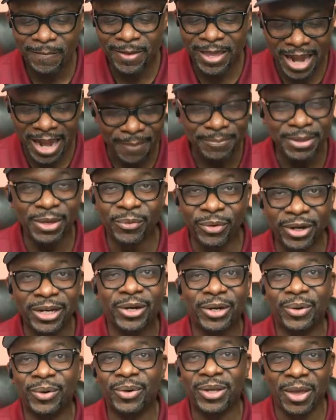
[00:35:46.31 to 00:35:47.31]
Can I be
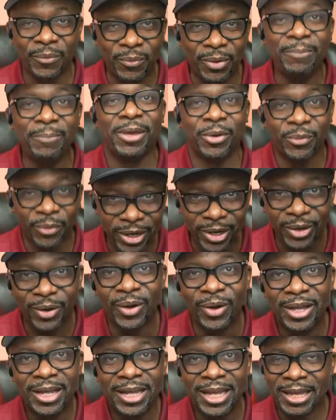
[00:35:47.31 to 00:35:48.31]
real? Can we be
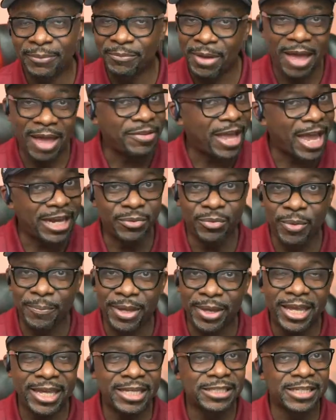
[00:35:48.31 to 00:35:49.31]
real? And I've had to
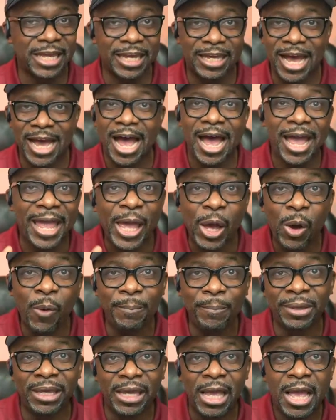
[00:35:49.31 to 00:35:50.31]
repent and say, God,
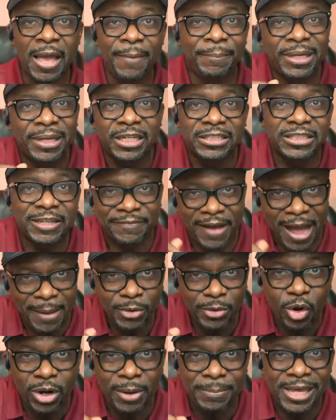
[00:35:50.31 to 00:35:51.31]
help me. Because if
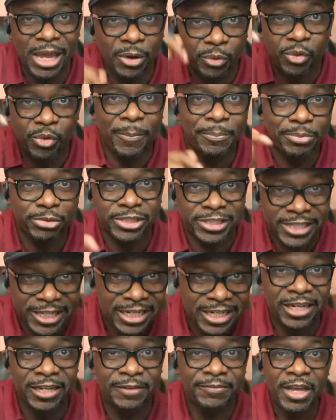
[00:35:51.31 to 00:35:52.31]
I'm going to be a
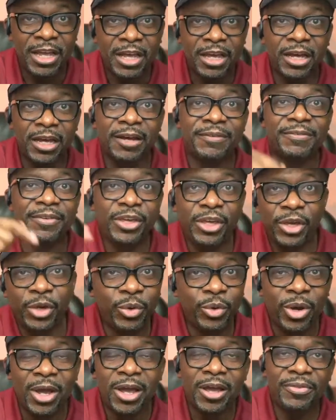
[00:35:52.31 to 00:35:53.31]
representative of
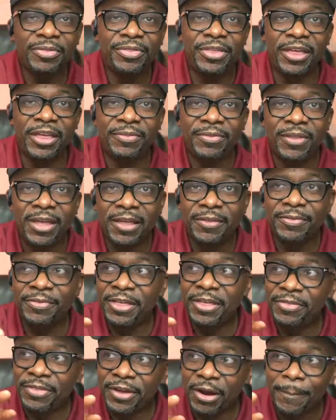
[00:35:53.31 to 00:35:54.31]
you, then,
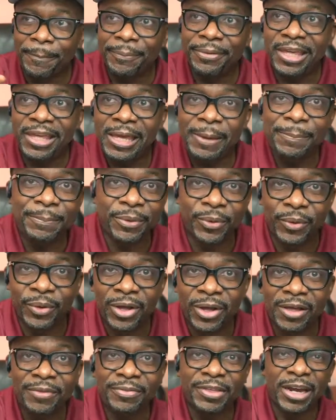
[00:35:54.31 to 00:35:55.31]
then there are
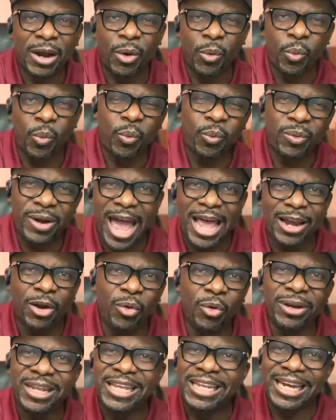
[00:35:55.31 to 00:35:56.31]
people that are not
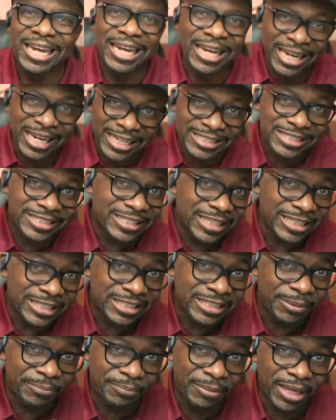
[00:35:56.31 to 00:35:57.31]
only
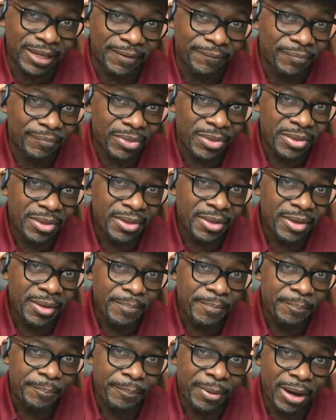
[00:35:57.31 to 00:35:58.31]
listening to me,
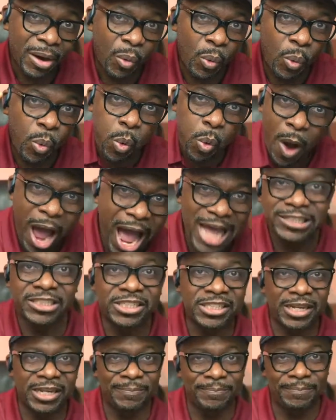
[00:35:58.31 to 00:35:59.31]
but
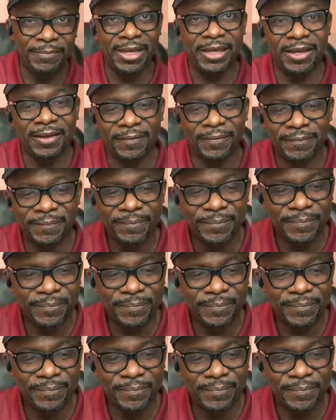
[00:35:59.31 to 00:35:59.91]
watching me.